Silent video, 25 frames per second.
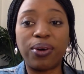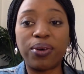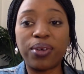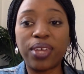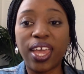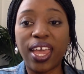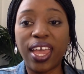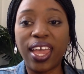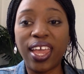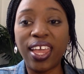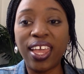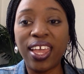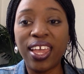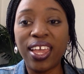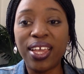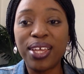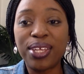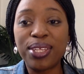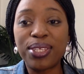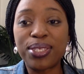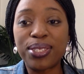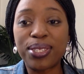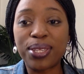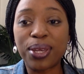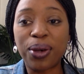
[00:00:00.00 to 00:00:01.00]
Okay,
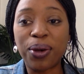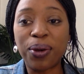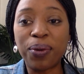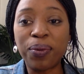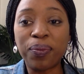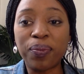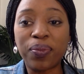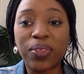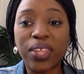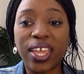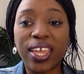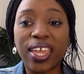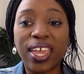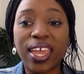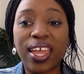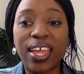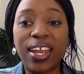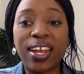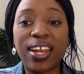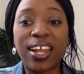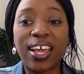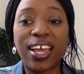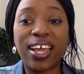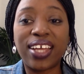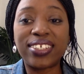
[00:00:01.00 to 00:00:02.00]
so
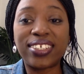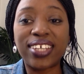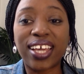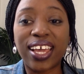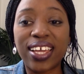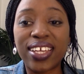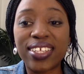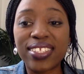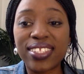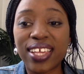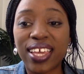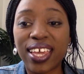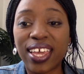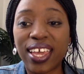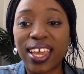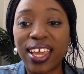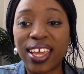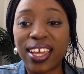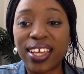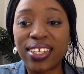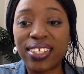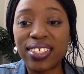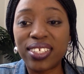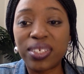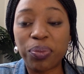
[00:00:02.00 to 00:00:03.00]
again, Adaize
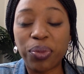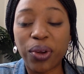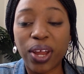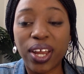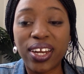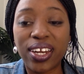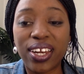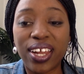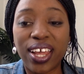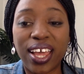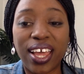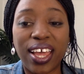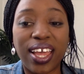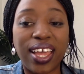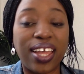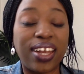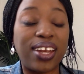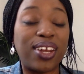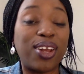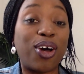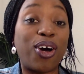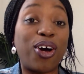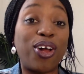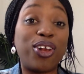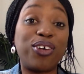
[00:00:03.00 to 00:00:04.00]
and Brenda
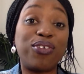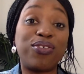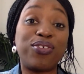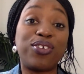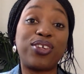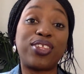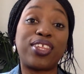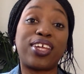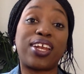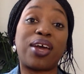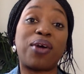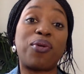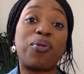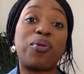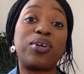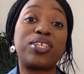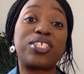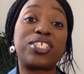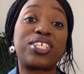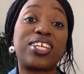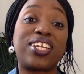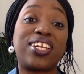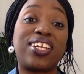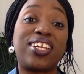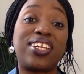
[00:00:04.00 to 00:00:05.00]
and all of you that are
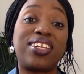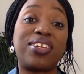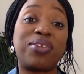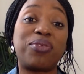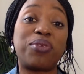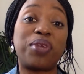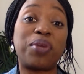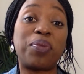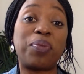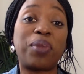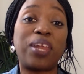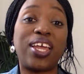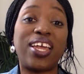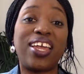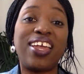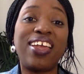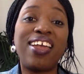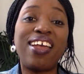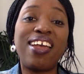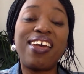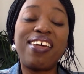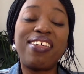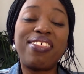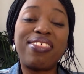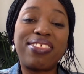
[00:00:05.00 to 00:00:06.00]
watching the
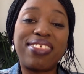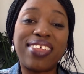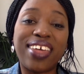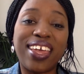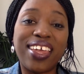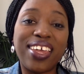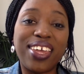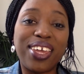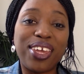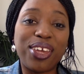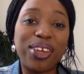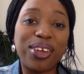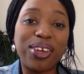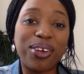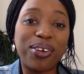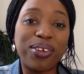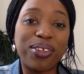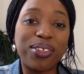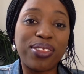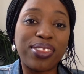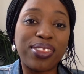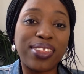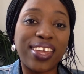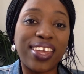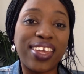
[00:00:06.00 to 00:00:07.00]
replay, thank
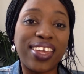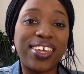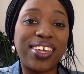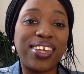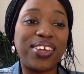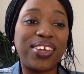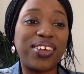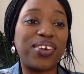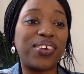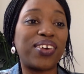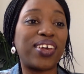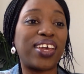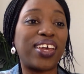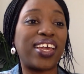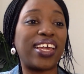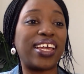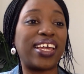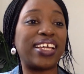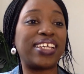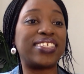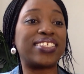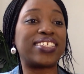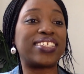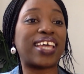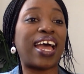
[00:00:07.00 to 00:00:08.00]
you,
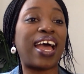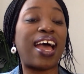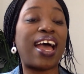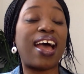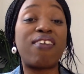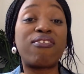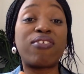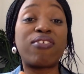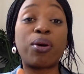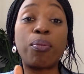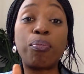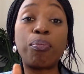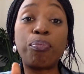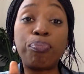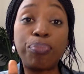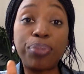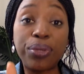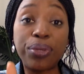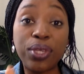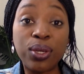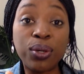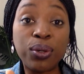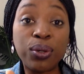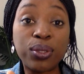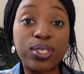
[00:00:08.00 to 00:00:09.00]
and have a
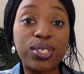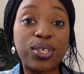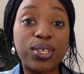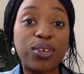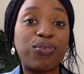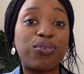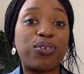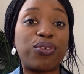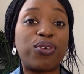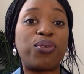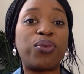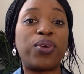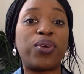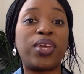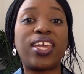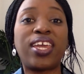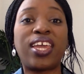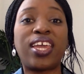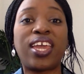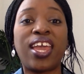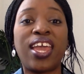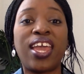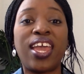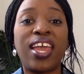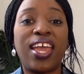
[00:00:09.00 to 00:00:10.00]
beautiful
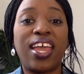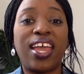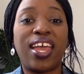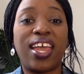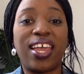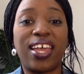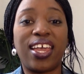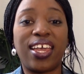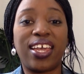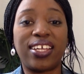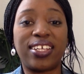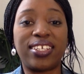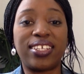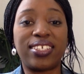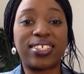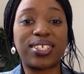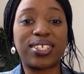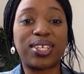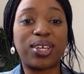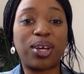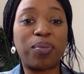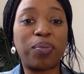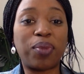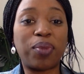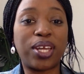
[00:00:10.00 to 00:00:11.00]
week,
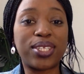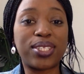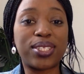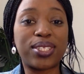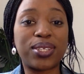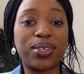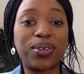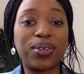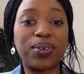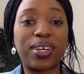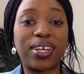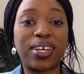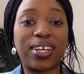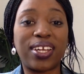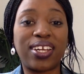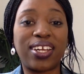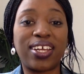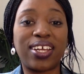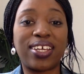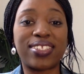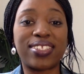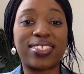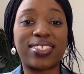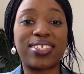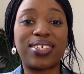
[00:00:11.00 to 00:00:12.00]
and God bless you,
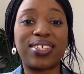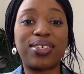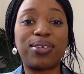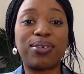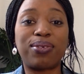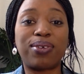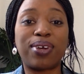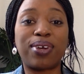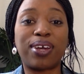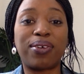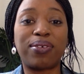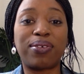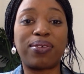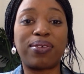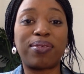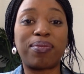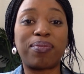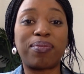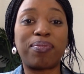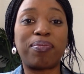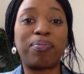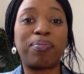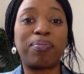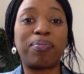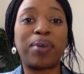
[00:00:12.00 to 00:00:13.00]
and I'll see you around.
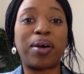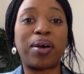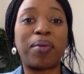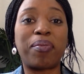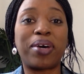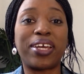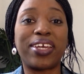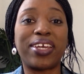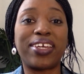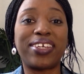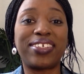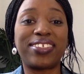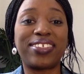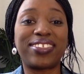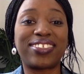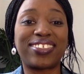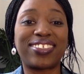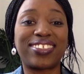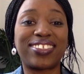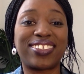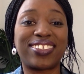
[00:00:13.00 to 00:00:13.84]
Bye-bye.